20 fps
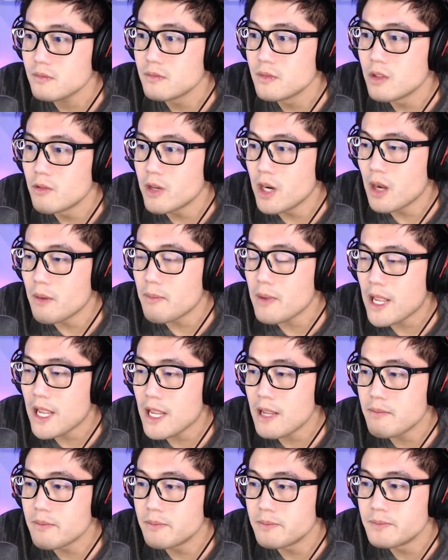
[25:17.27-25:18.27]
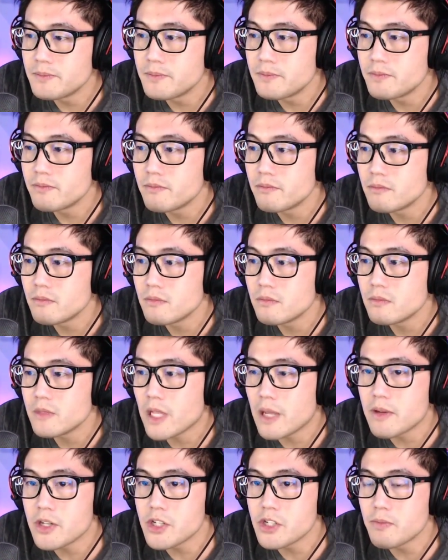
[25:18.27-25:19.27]
What up, Abe? Hey,
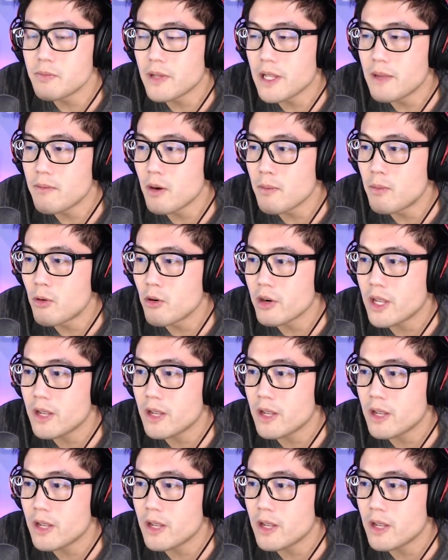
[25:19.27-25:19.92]
did you play more Poke